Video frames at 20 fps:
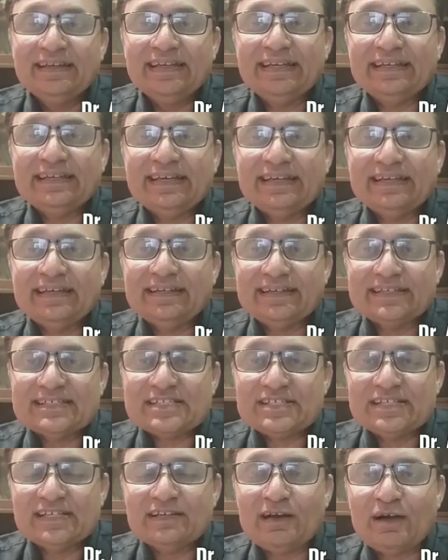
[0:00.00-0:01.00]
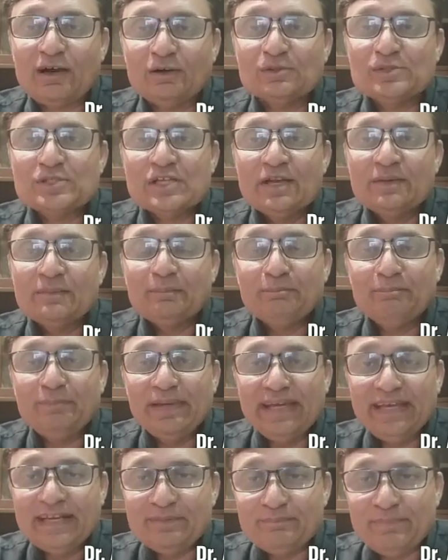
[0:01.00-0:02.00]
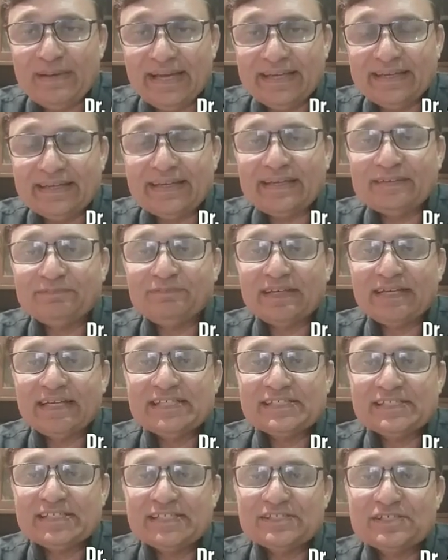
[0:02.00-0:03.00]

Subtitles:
in an industrial house, in bank and financial